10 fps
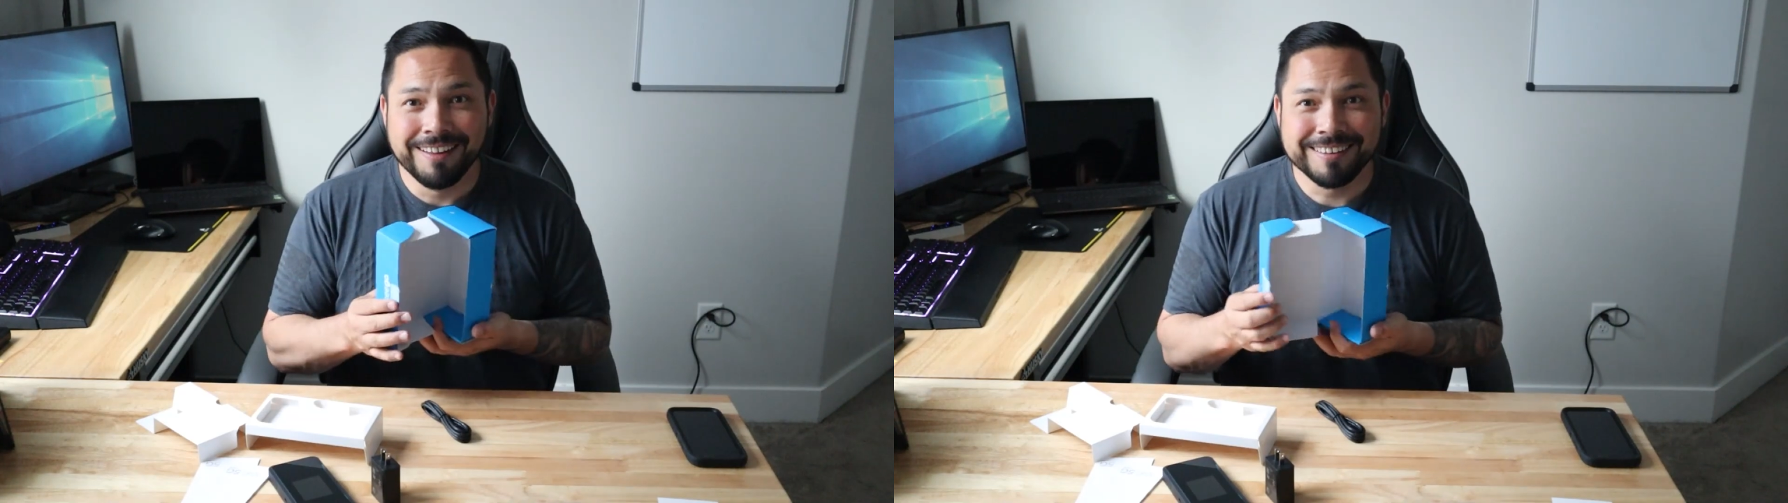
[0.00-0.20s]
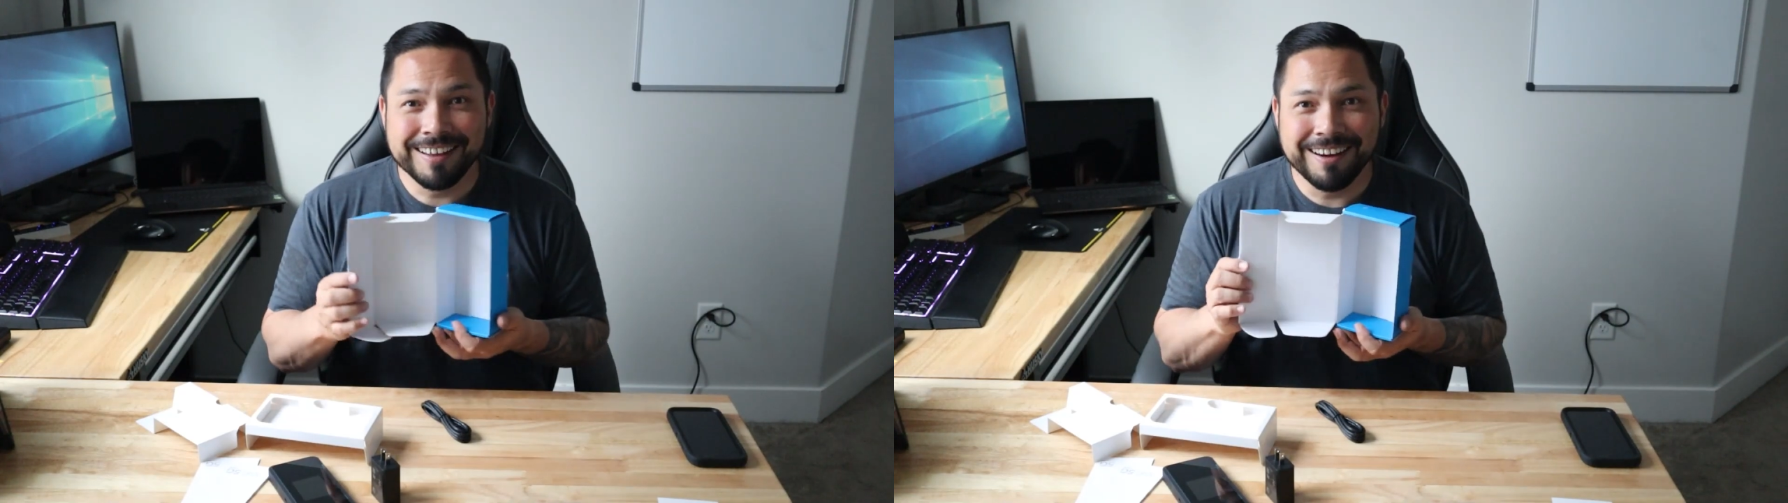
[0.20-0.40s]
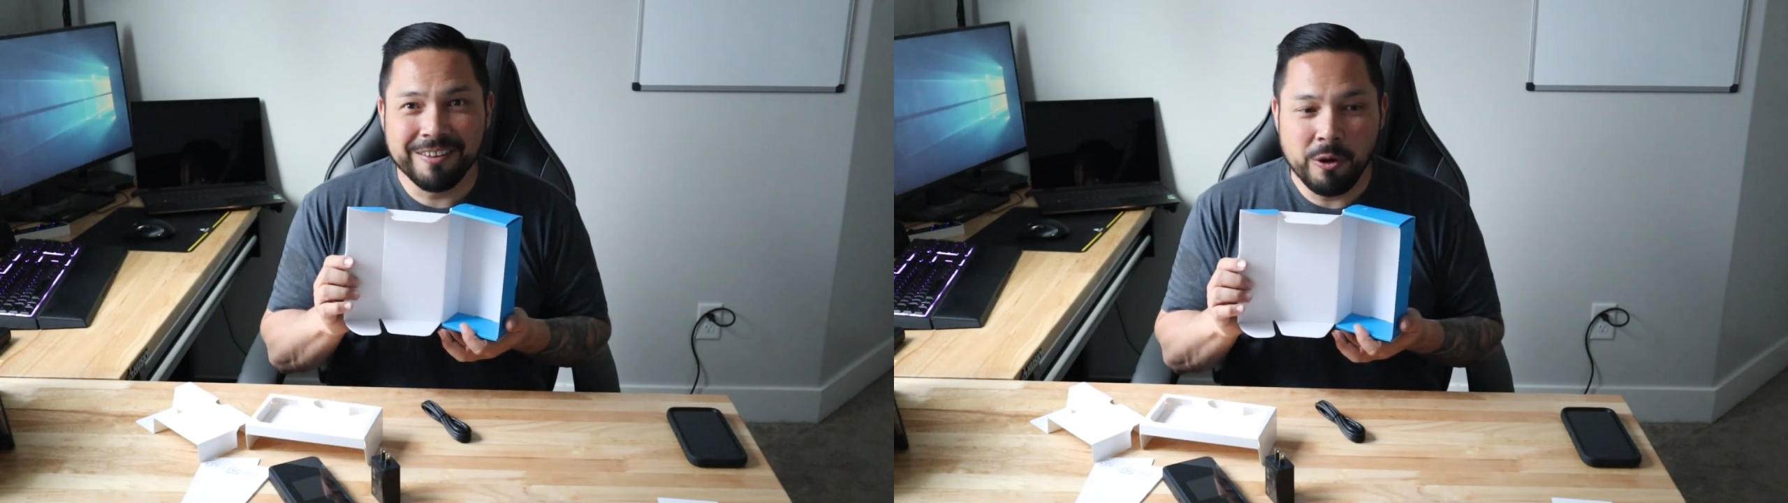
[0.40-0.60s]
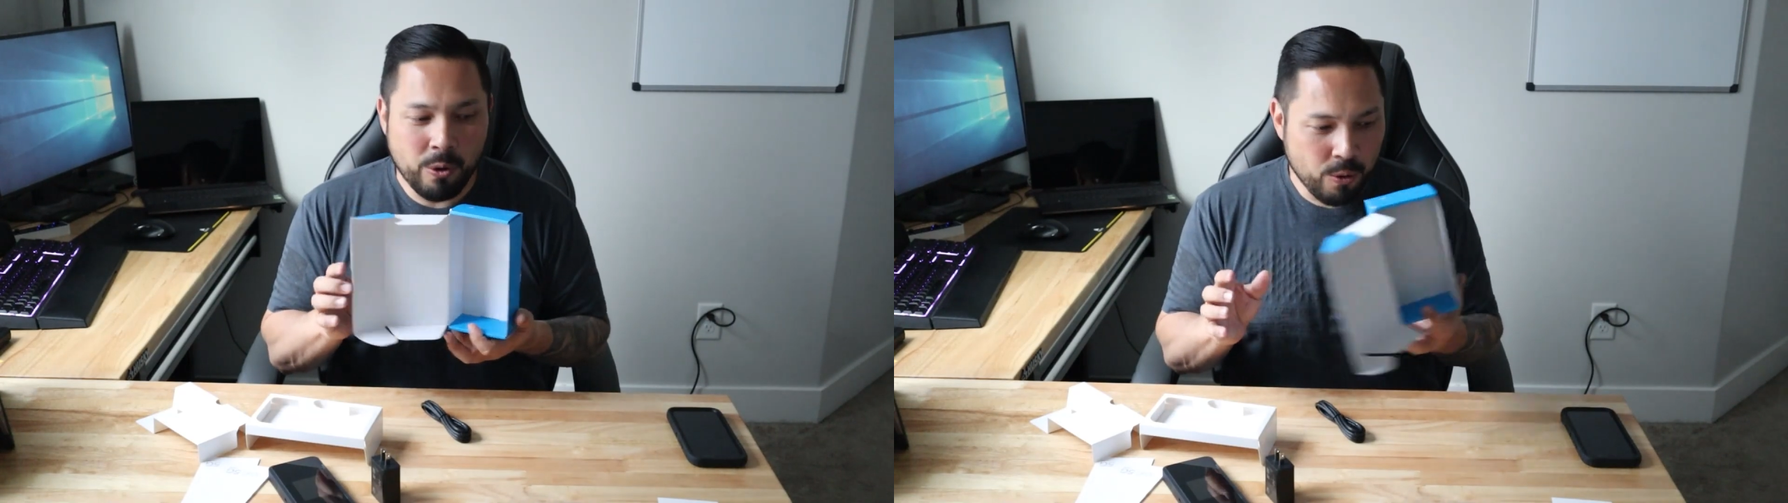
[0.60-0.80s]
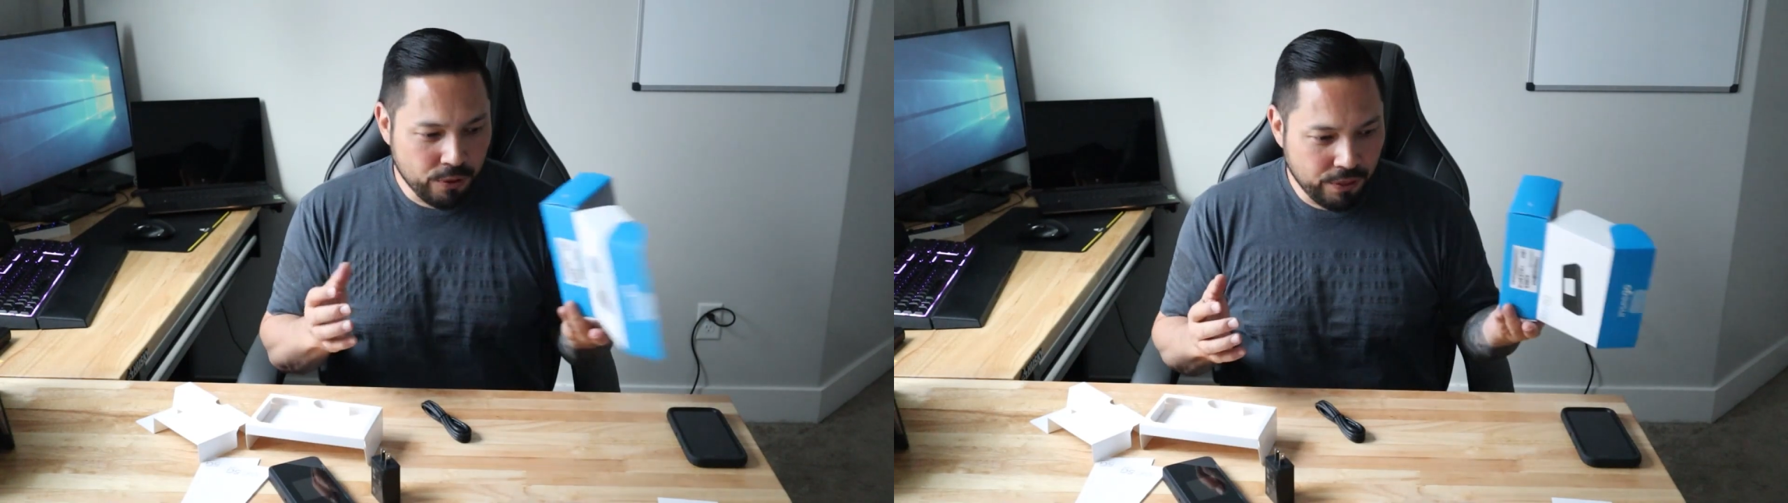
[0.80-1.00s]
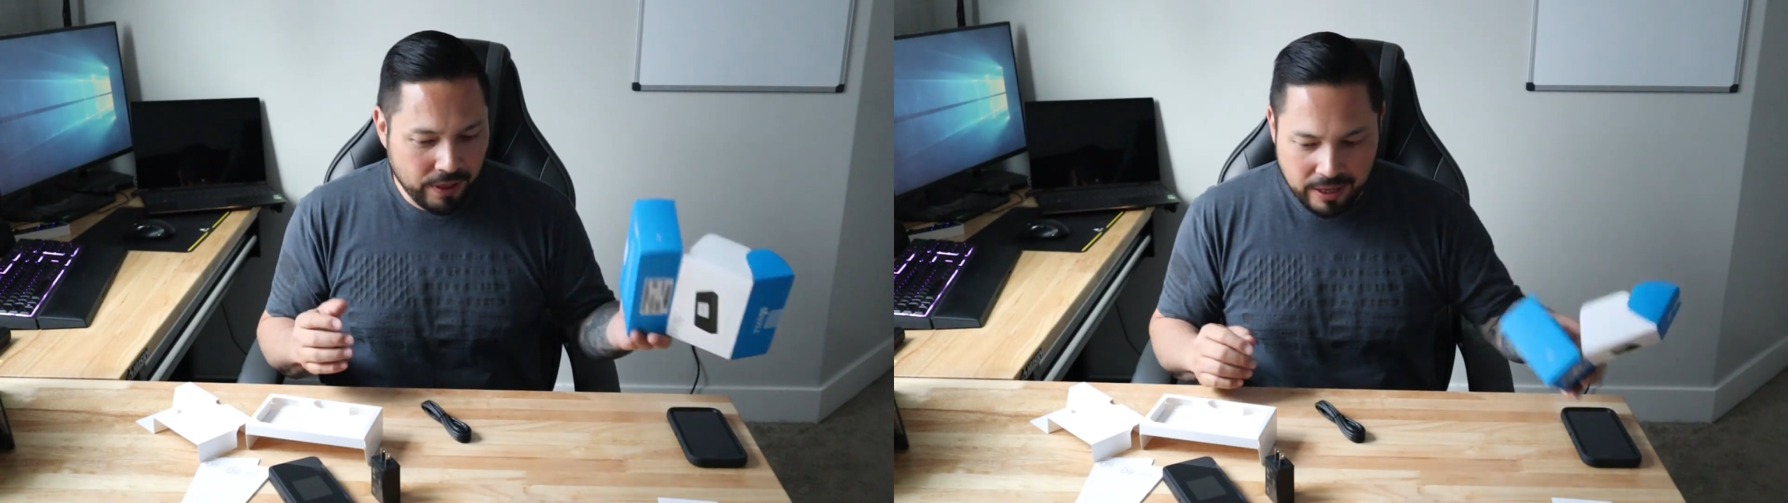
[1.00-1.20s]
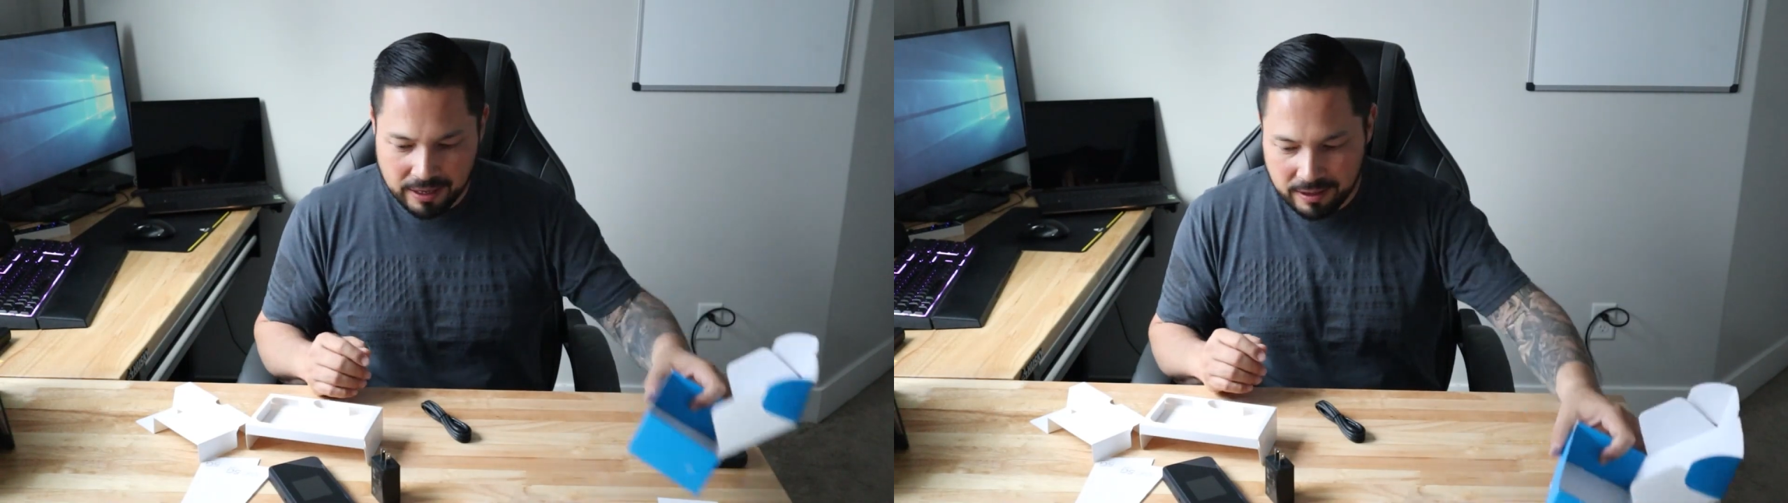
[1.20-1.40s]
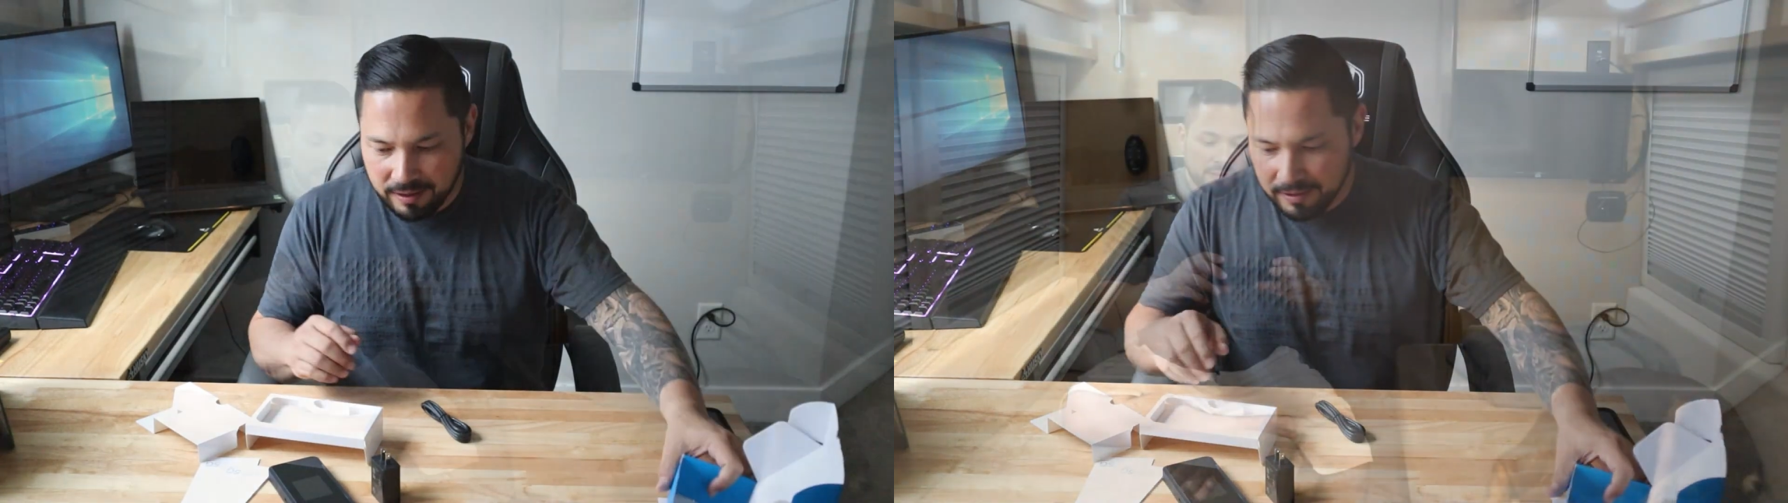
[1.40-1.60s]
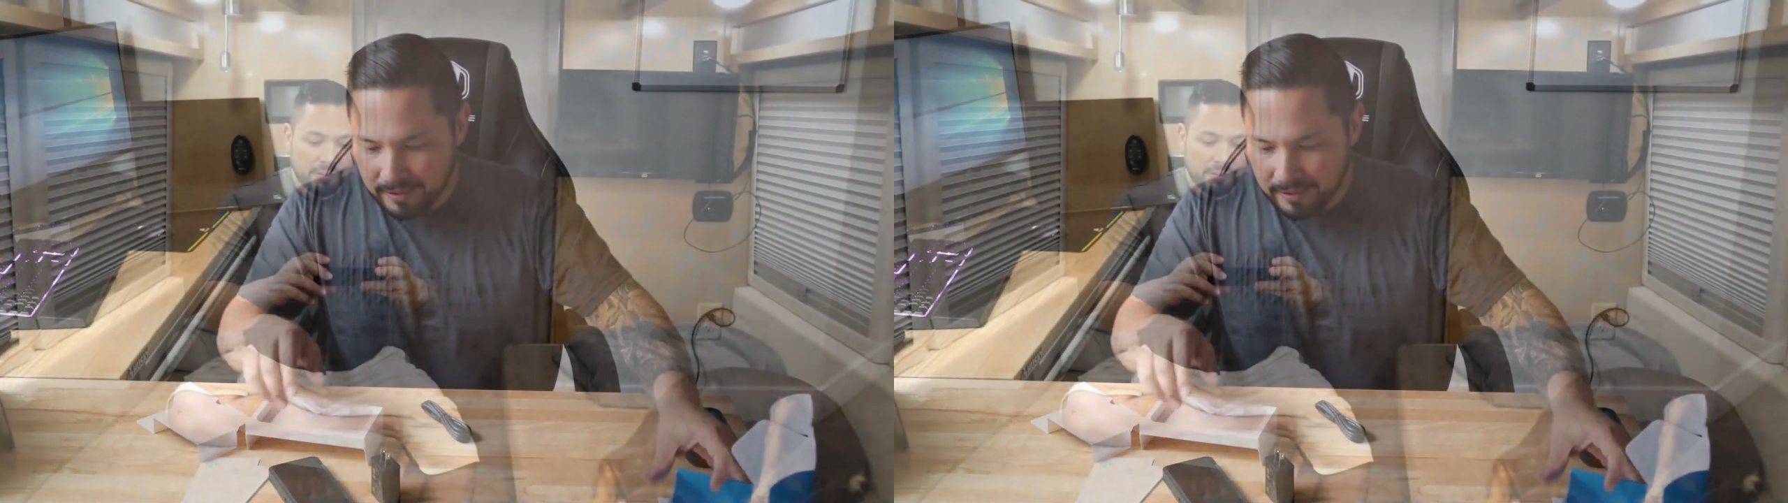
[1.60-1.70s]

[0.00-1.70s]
it's kind of the whole thing.